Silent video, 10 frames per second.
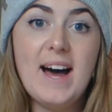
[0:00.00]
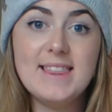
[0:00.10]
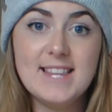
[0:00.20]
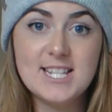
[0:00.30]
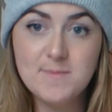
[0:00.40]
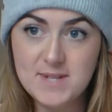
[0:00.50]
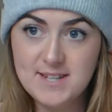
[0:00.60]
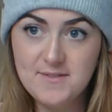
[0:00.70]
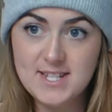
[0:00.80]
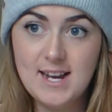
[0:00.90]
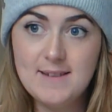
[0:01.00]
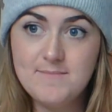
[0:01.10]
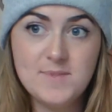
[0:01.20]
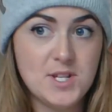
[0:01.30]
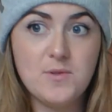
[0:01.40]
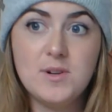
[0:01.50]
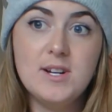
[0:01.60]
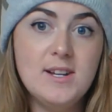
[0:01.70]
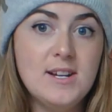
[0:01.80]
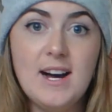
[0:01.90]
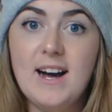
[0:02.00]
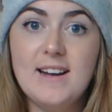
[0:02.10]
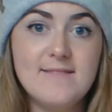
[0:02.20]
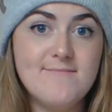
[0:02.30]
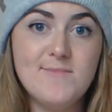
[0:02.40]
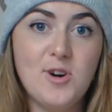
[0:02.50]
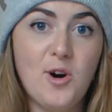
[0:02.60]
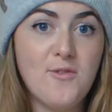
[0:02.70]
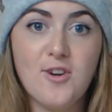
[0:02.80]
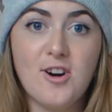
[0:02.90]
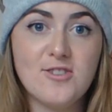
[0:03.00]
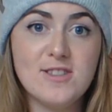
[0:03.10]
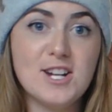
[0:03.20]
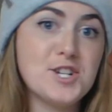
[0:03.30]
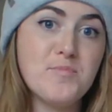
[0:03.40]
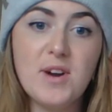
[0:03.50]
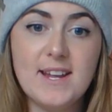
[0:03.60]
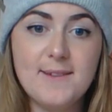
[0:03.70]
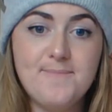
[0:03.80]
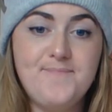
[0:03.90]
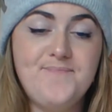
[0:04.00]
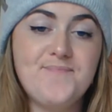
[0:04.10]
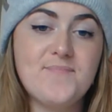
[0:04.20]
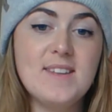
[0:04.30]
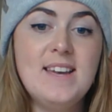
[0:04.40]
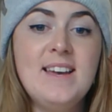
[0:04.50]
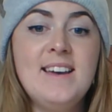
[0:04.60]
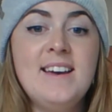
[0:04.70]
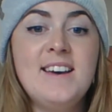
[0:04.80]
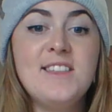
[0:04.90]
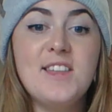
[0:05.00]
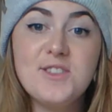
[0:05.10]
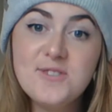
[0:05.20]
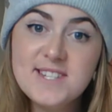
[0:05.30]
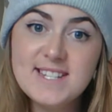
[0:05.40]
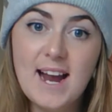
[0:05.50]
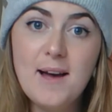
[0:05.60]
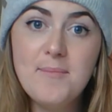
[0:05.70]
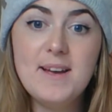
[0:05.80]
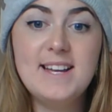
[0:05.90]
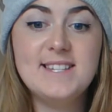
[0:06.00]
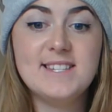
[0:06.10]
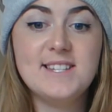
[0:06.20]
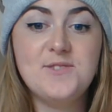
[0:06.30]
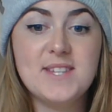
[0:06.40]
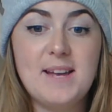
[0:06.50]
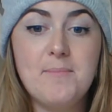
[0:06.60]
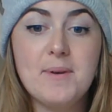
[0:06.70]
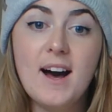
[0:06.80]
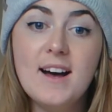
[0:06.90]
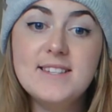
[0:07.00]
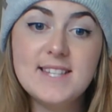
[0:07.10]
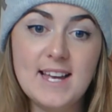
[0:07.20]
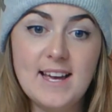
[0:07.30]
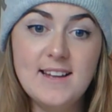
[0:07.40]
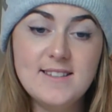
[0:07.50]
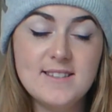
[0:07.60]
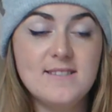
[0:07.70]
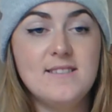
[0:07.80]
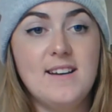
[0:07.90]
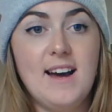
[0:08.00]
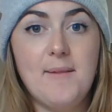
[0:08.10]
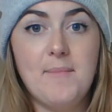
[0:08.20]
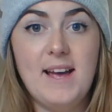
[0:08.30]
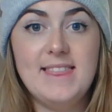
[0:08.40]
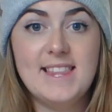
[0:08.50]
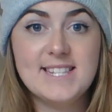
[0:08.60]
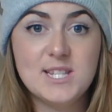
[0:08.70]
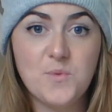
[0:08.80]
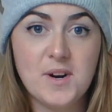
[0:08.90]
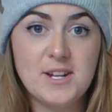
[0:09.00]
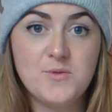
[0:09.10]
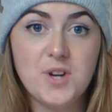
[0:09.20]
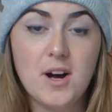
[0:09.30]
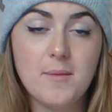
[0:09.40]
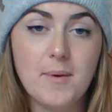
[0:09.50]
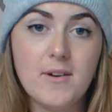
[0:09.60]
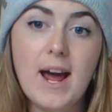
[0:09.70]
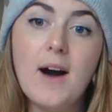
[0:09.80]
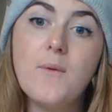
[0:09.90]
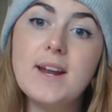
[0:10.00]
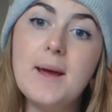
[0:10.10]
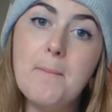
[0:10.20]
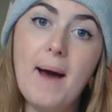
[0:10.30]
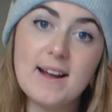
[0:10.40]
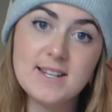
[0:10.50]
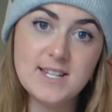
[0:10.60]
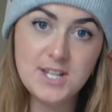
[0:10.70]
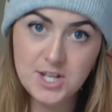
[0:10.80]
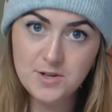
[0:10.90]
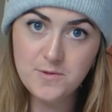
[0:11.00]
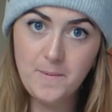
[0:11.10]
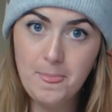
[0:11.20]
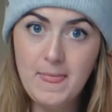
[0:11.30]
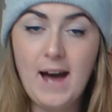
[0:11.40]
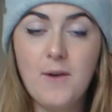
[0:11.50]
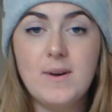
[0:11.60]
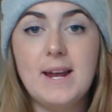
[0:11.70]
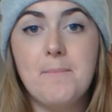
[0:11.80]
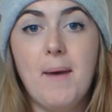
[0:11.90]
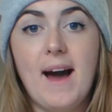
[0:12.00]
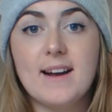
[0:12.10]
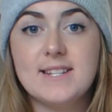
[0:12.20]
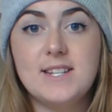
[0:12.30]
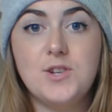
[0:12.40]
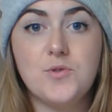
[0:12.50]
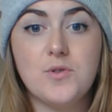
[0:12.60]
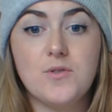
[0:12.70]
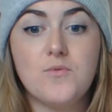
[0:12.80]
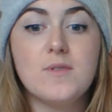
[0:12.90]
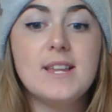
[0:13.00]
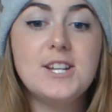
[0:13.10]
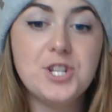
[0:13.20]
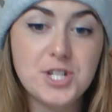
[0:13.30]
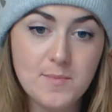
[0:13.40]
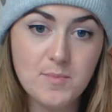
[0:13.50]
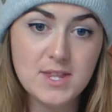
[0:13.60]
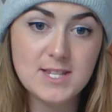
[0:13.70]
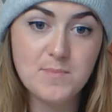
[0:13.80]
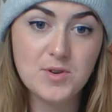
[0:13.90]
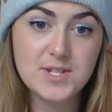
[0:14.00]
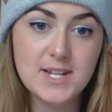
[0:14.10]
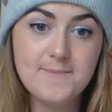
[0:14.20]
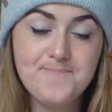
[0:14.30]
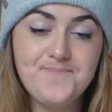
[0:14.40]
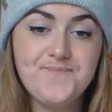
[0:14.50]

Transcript: at this specific time. So over our lunch break. The third step is you say because it, and this is where you talk about how it impacted you, how it impacted your relationship with this person.